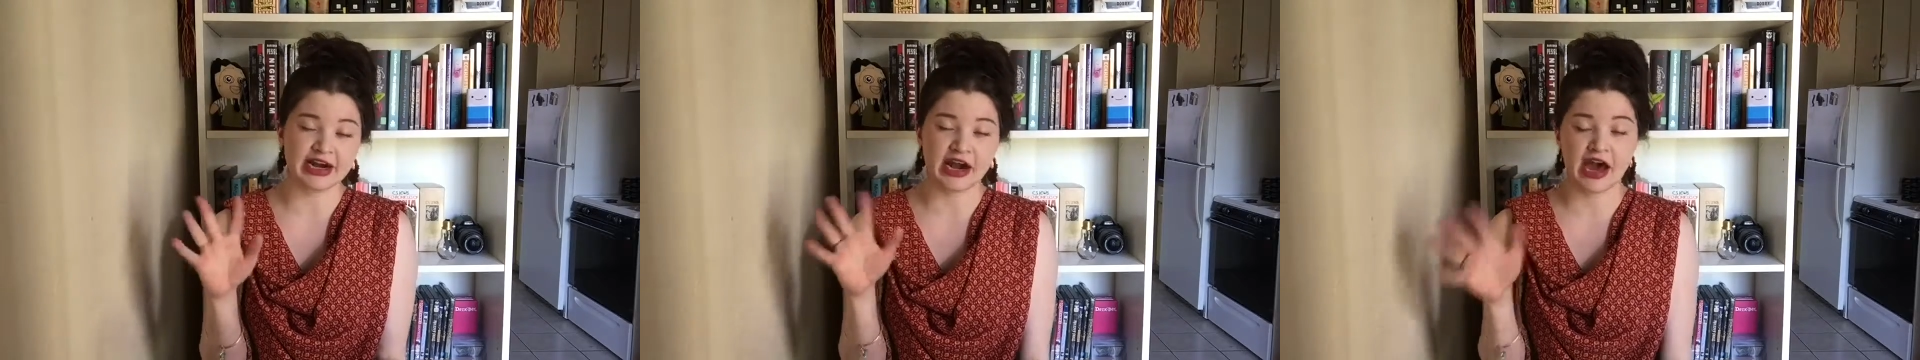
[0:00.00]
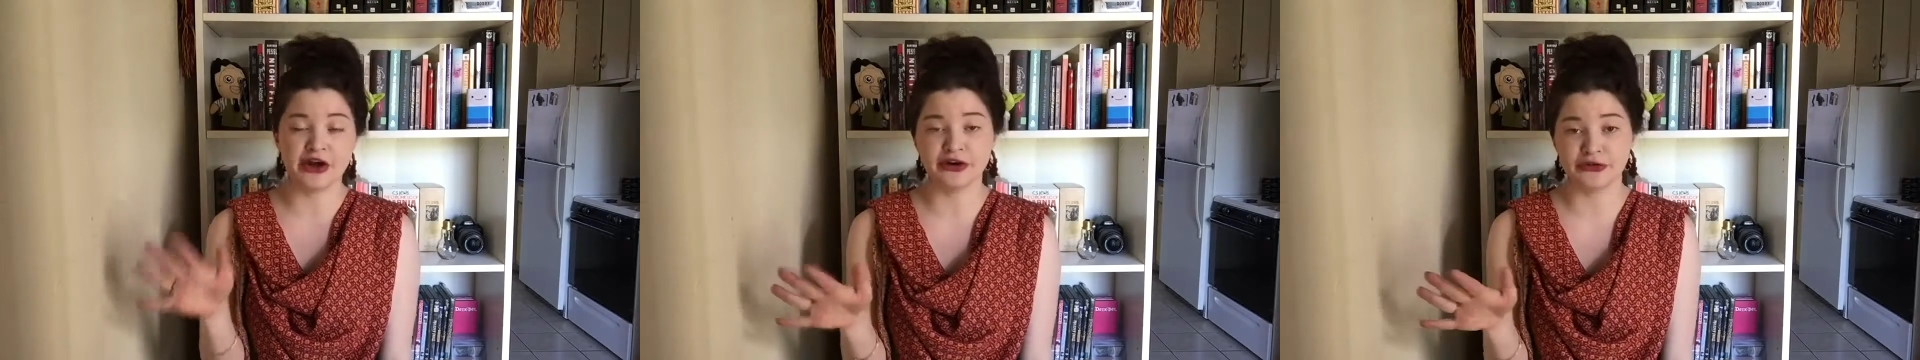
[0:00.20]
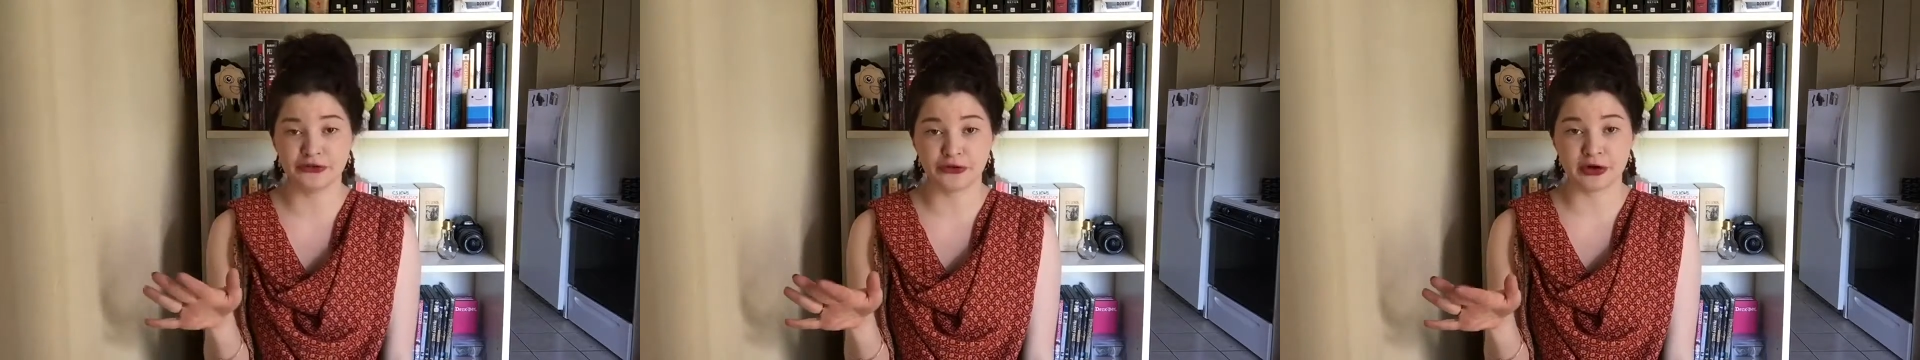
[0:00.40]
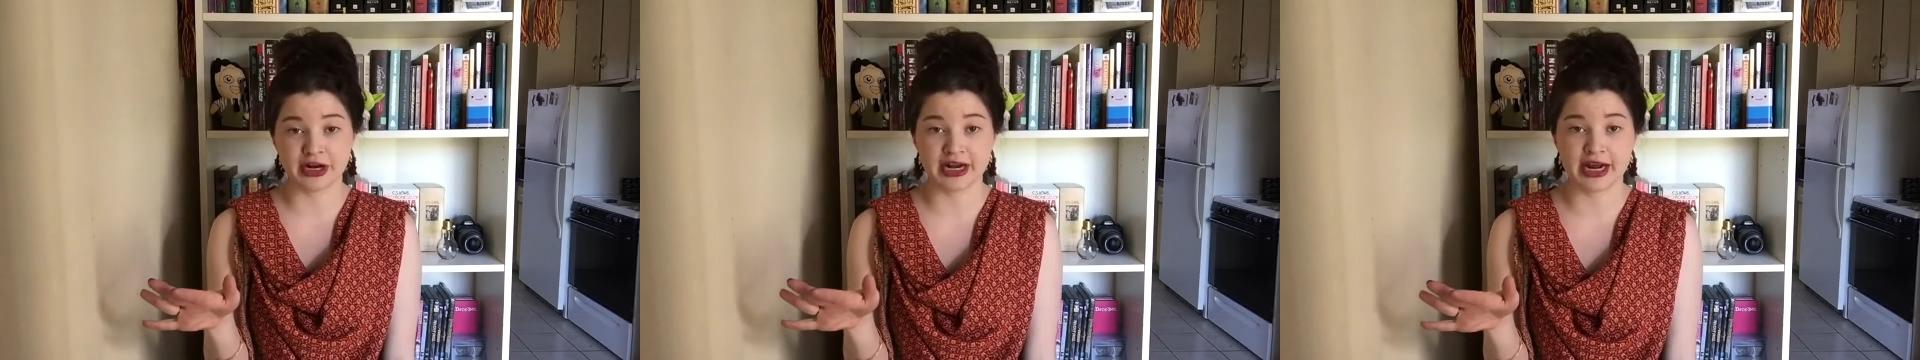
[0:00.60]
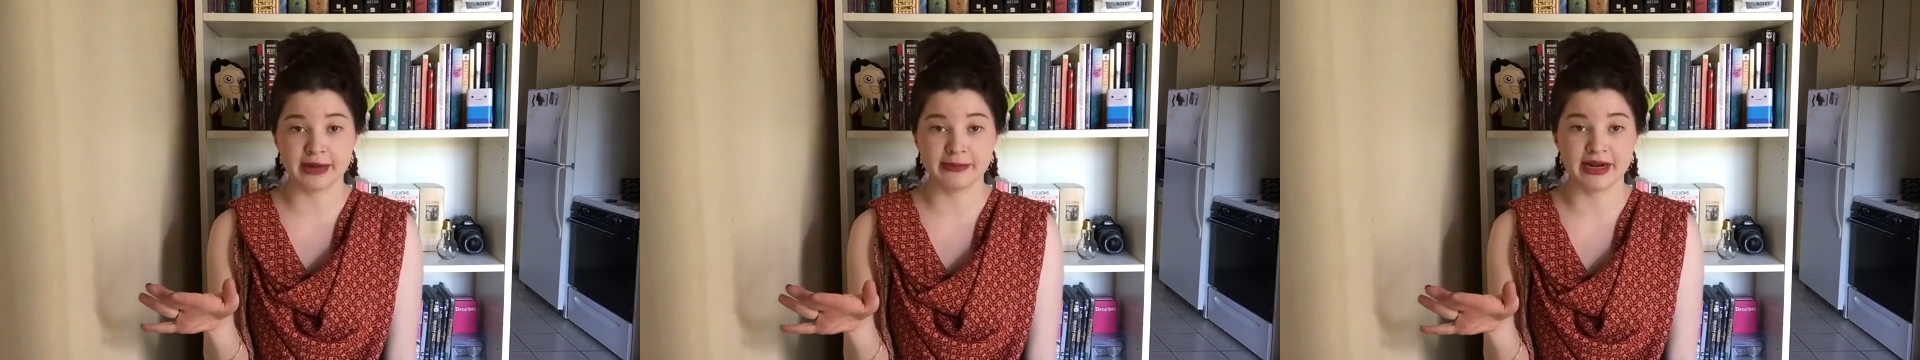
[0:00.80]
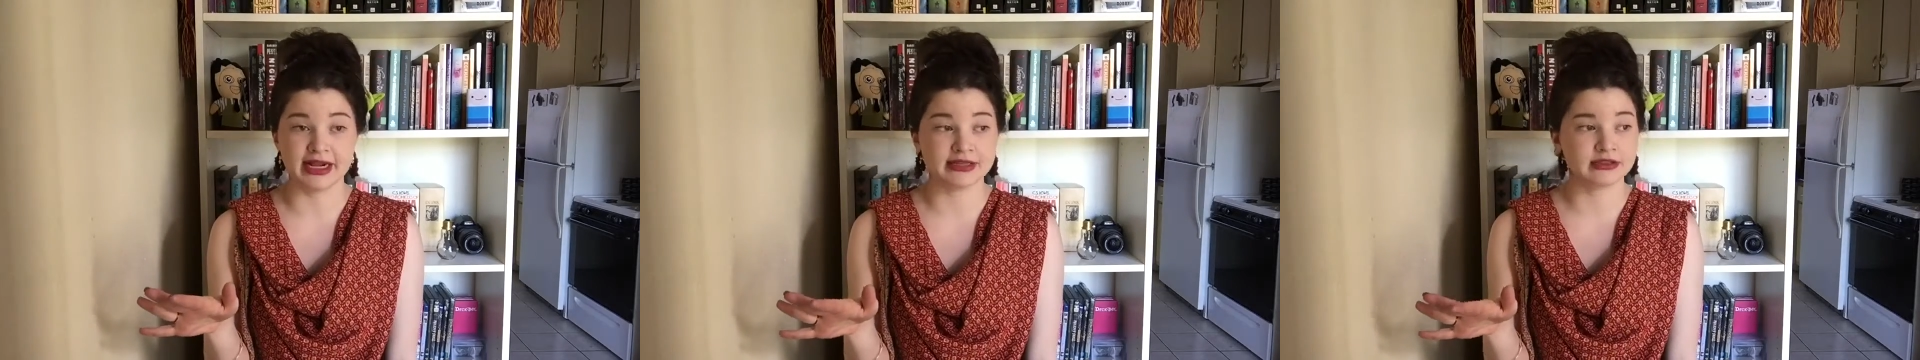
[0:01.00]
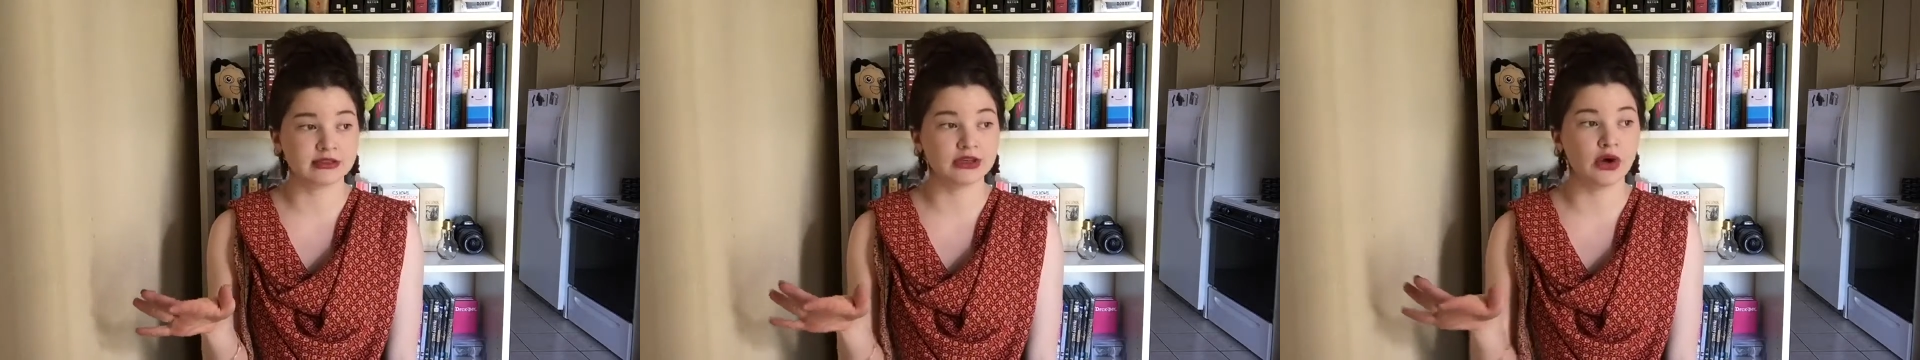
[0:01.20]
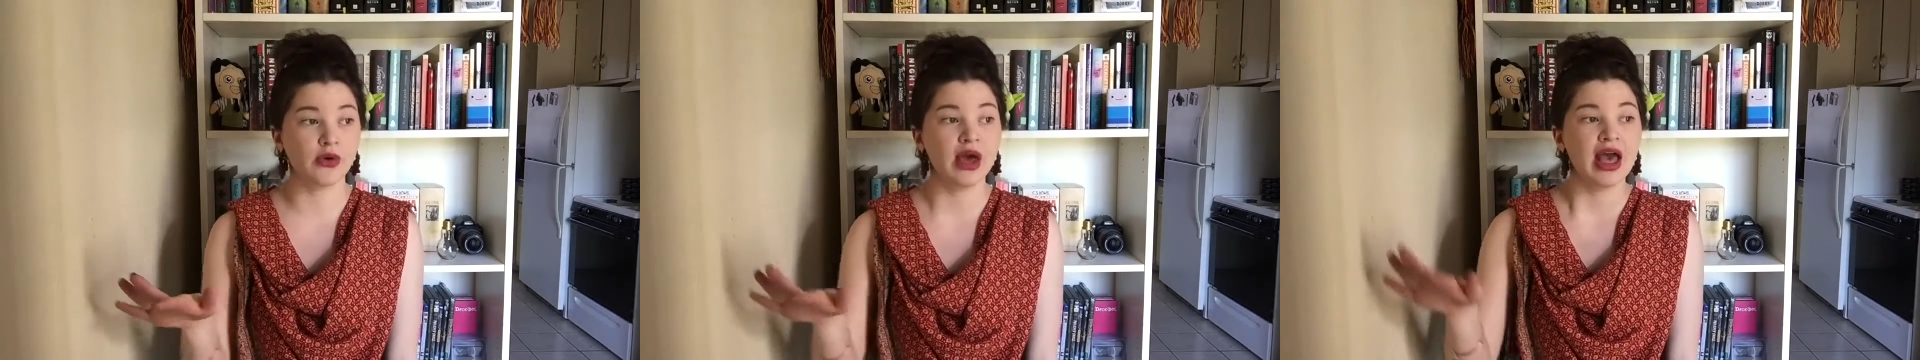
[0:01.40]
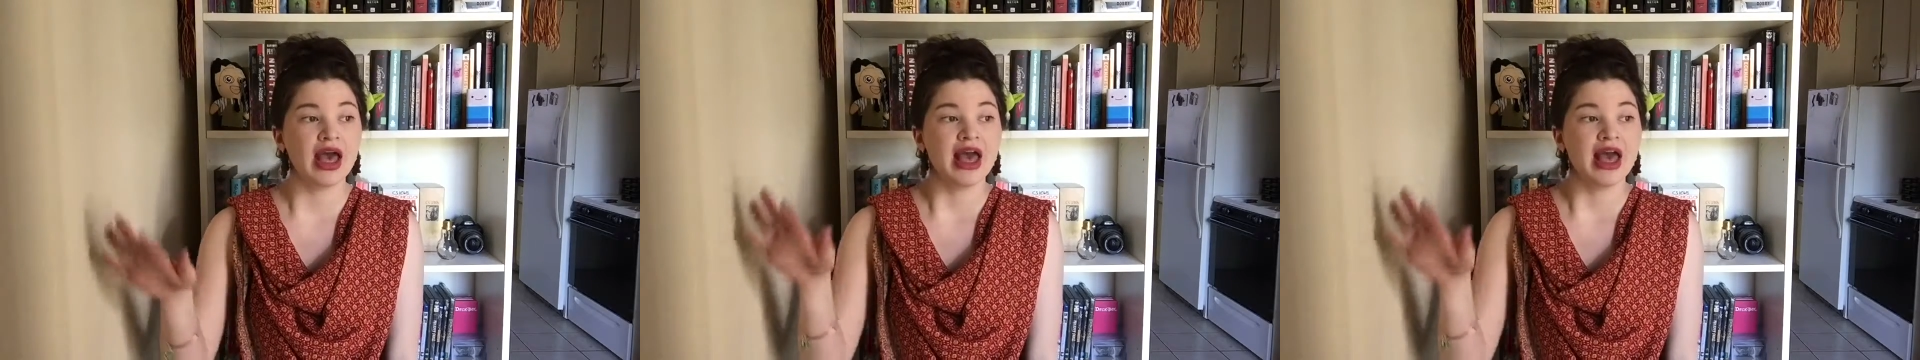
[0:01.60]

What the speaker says: 149 minutes, so